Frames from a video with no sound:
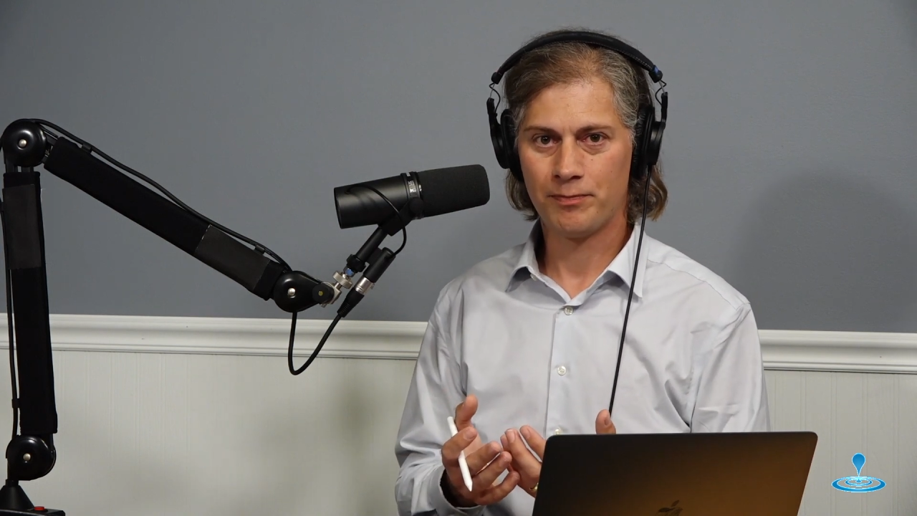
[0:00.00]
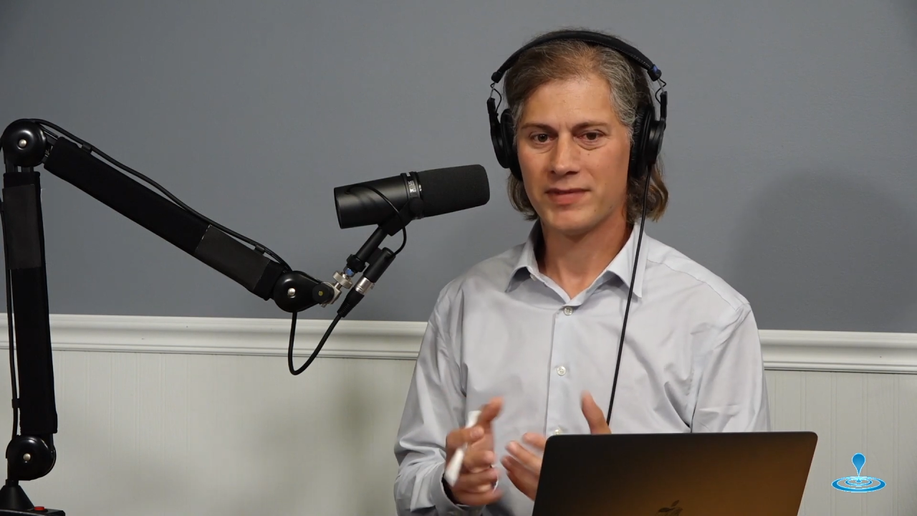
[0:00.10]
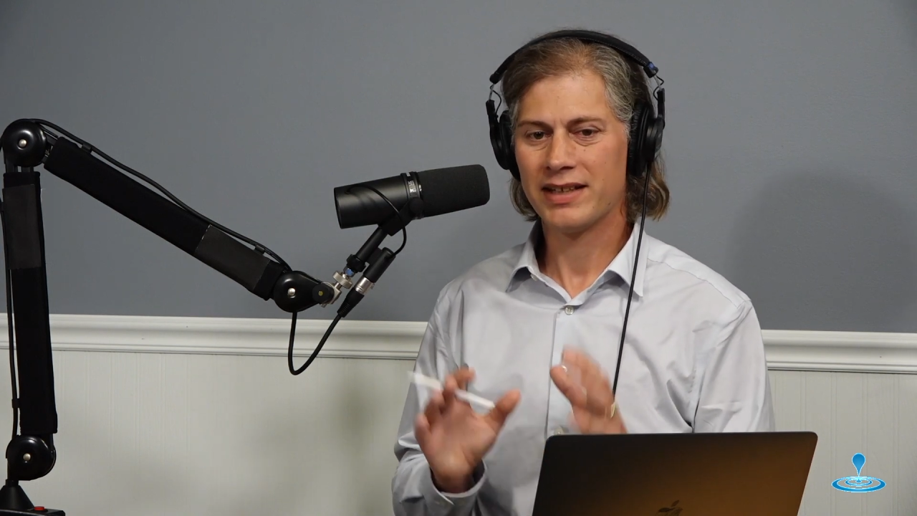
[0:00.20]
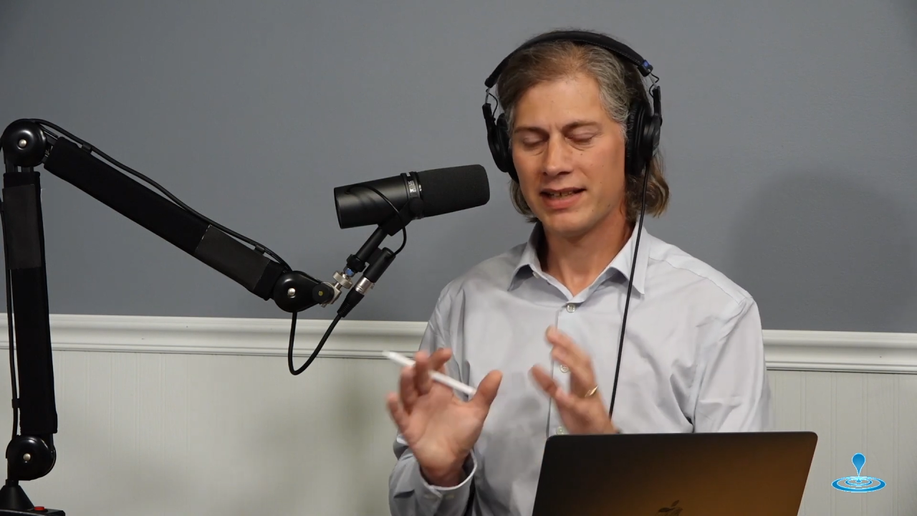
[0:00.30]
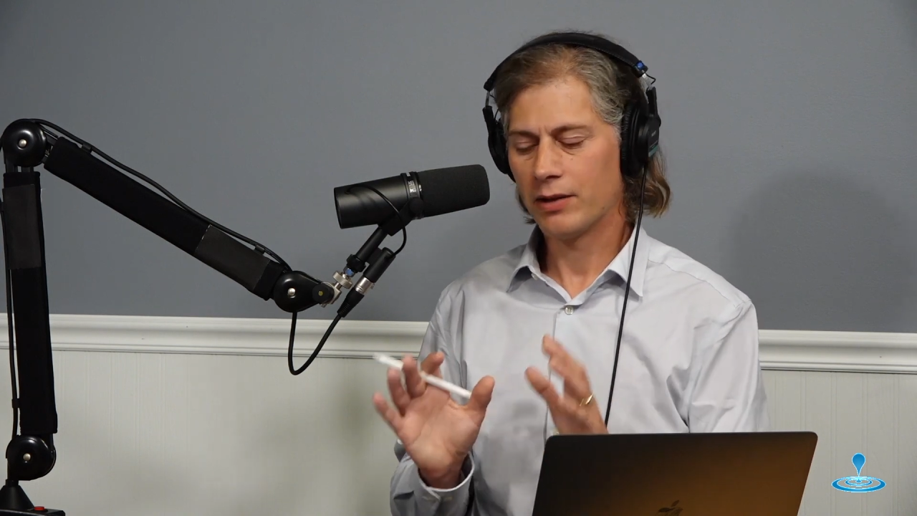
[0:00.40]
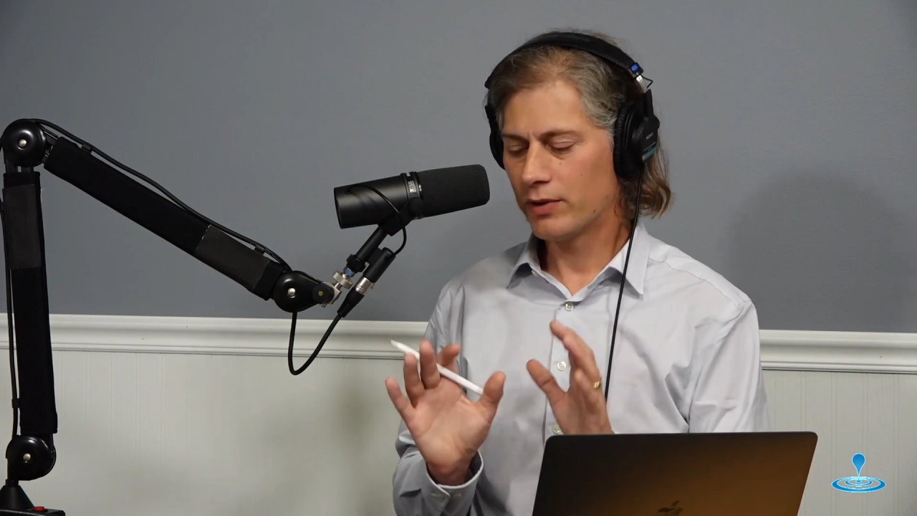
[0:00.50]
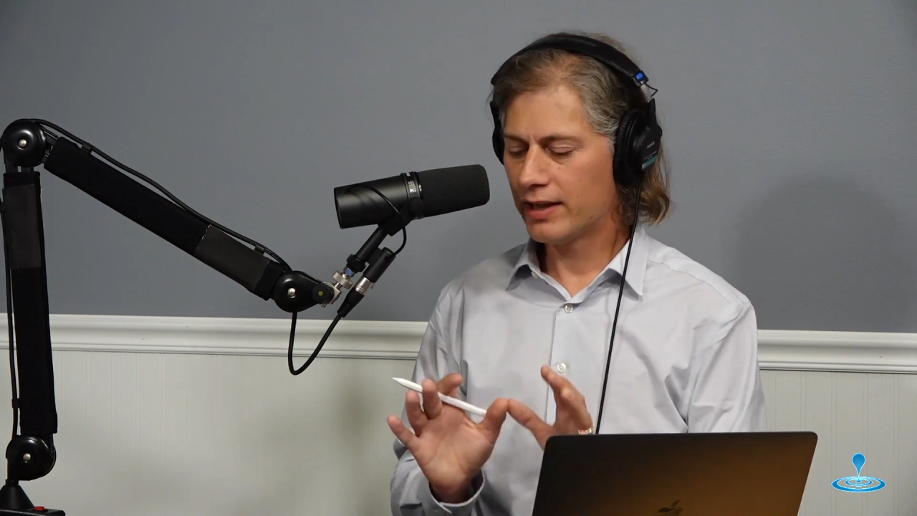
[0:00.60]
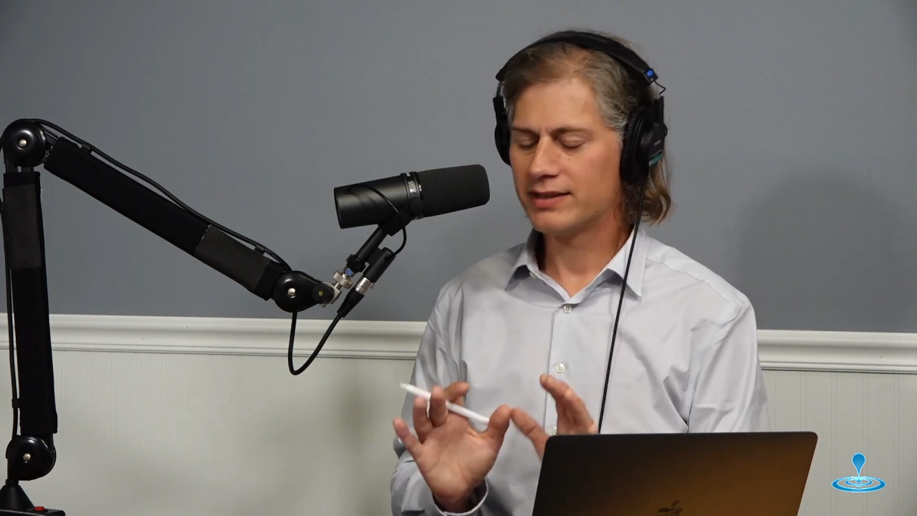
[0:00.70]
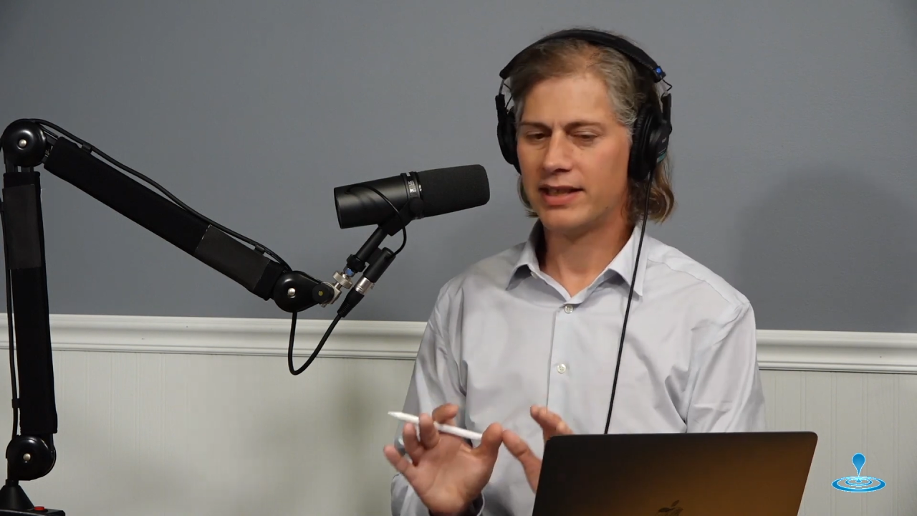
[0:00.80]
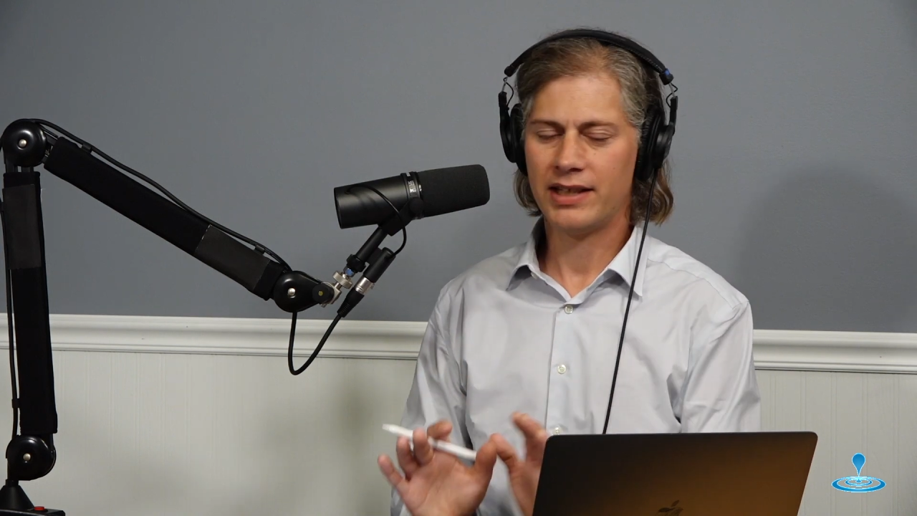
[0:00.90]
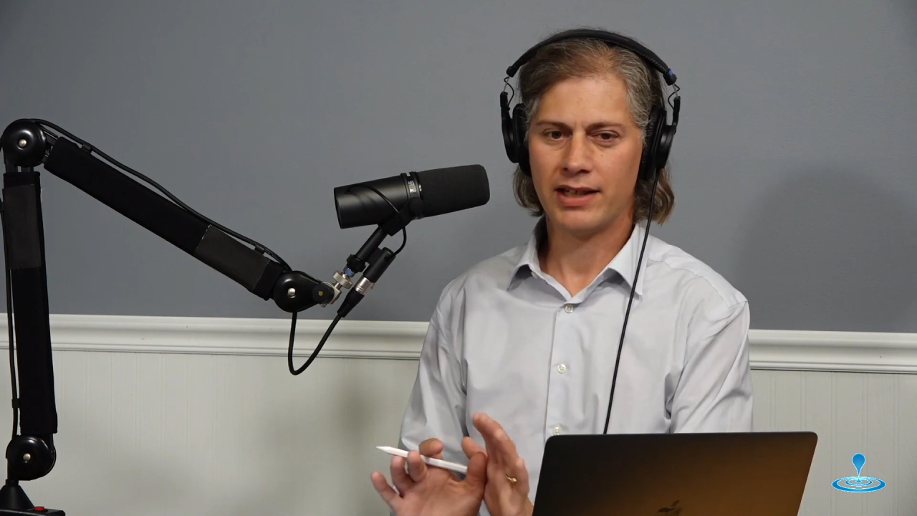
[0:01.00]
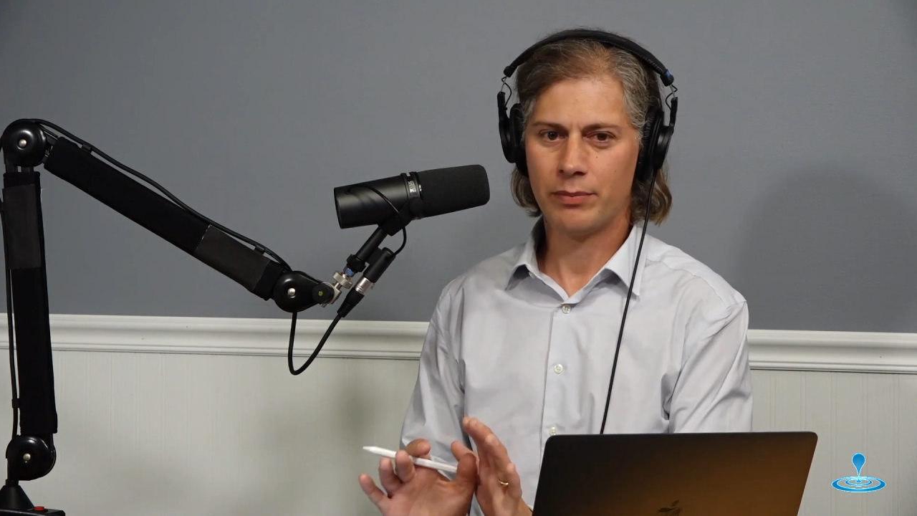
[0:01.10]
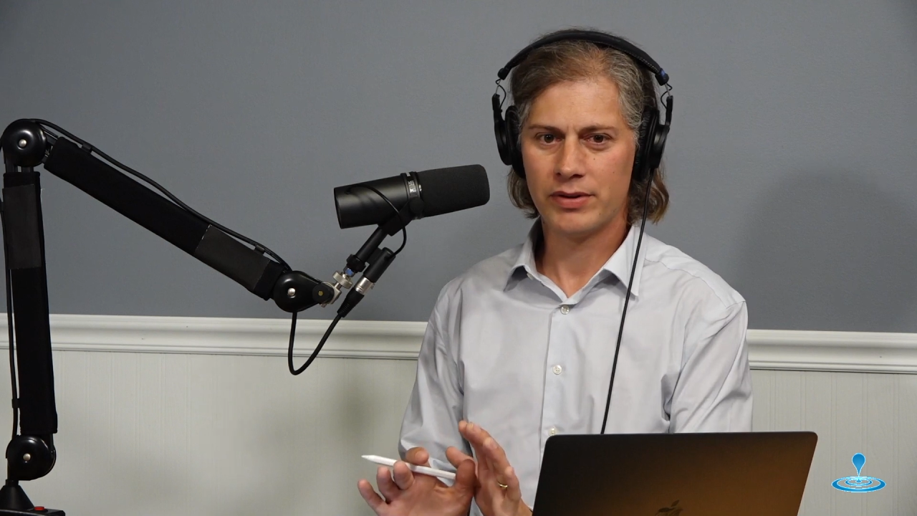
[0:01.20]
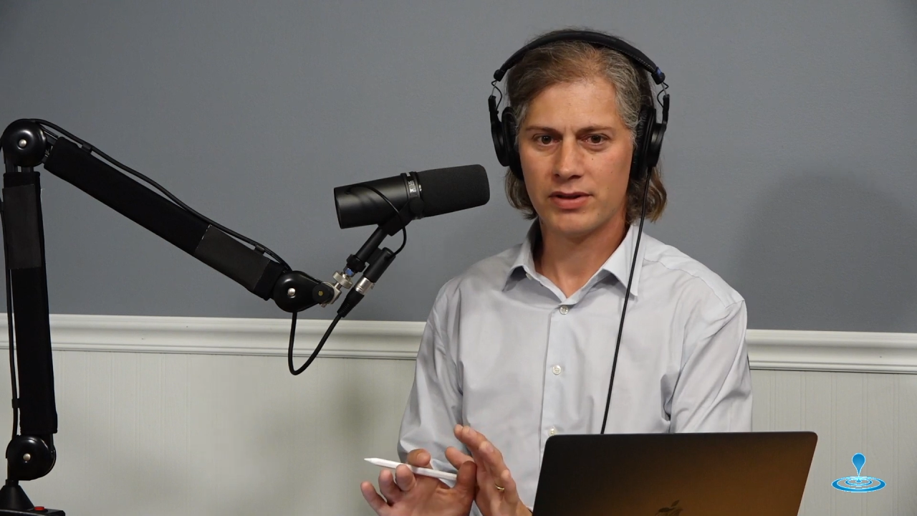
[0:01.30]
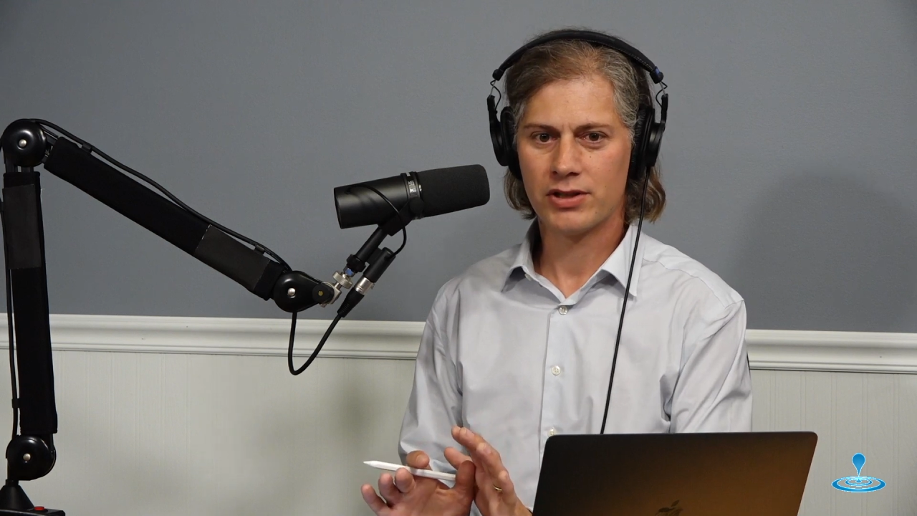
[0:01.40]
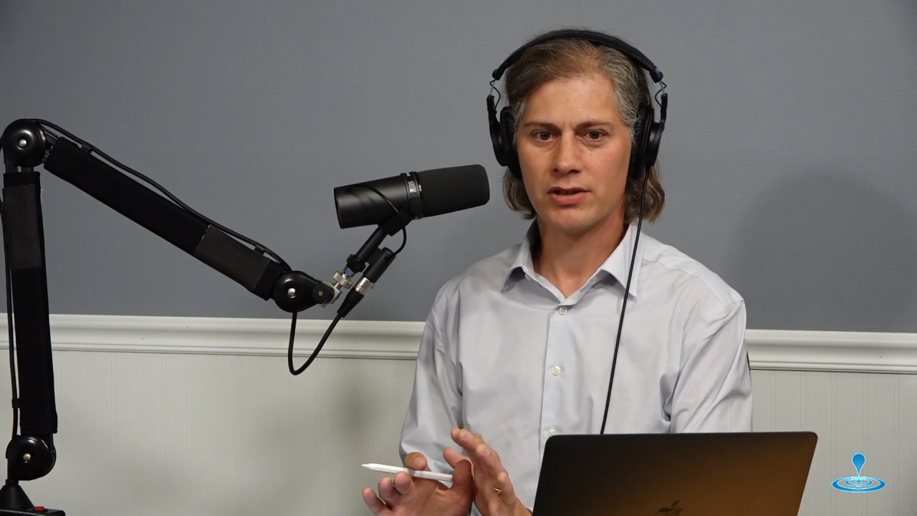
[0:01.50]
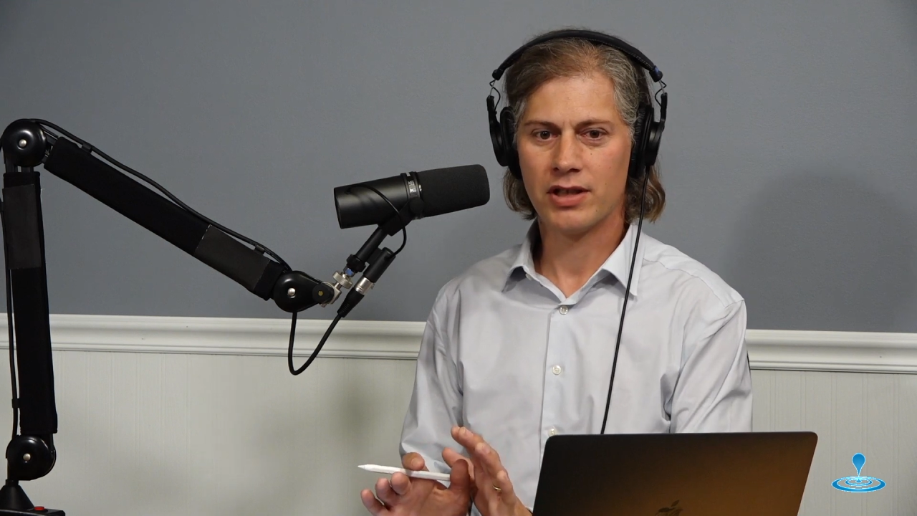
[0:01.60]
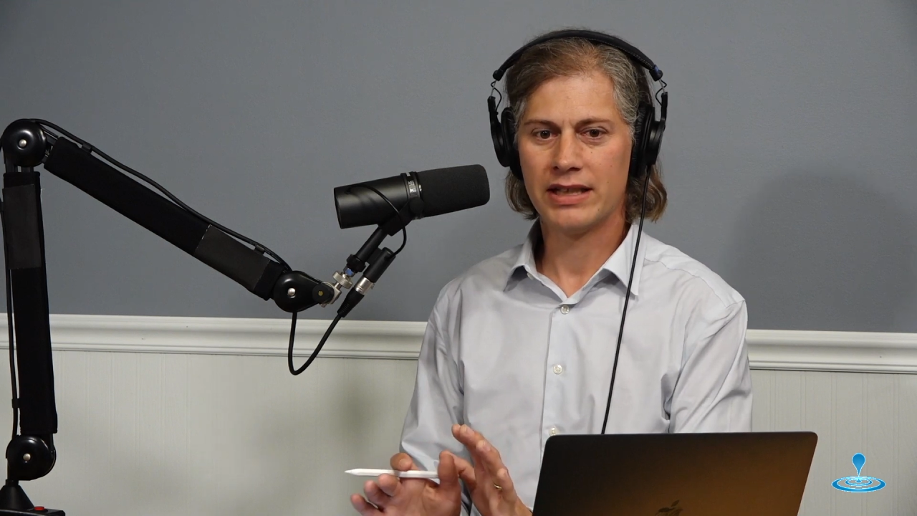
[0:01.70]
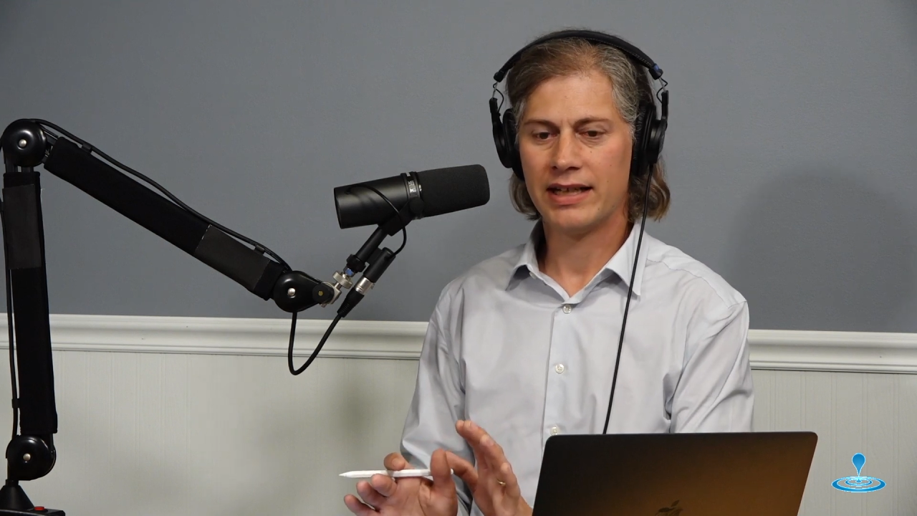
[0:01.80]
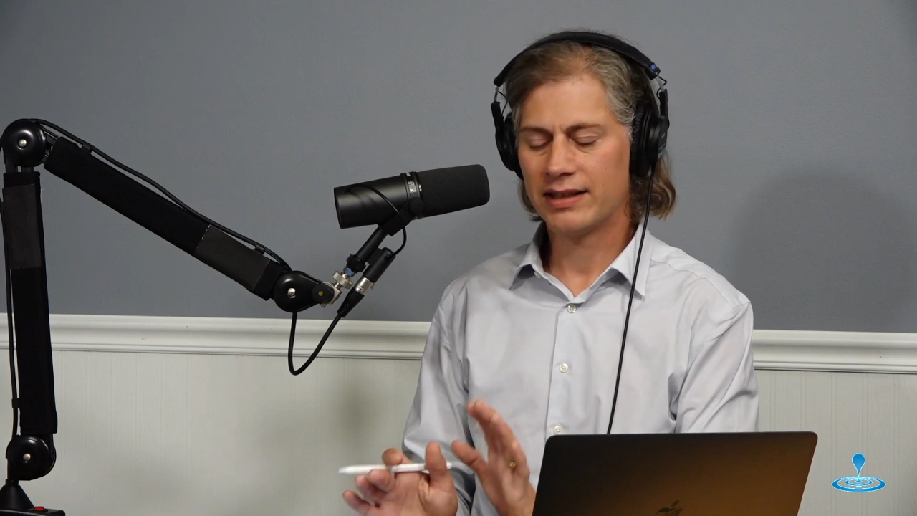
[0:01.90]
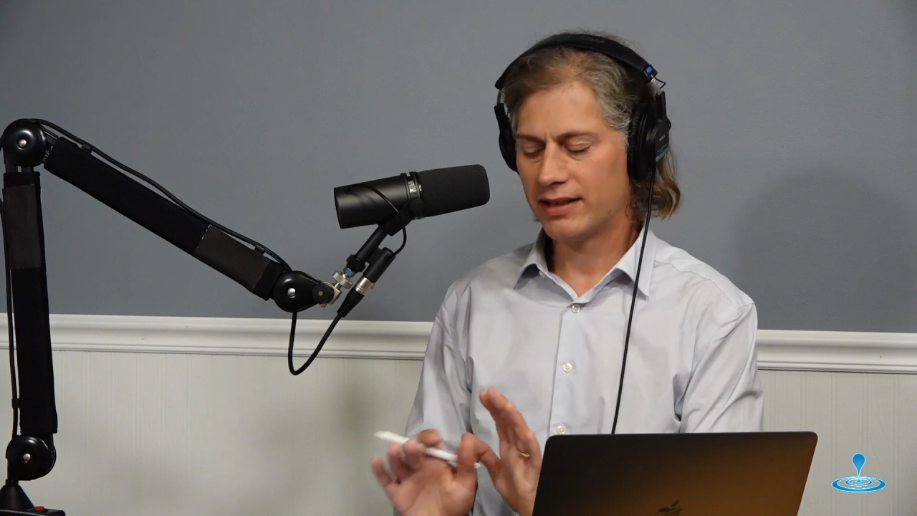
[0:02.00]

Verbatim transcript: Again, we're not taking a position on that.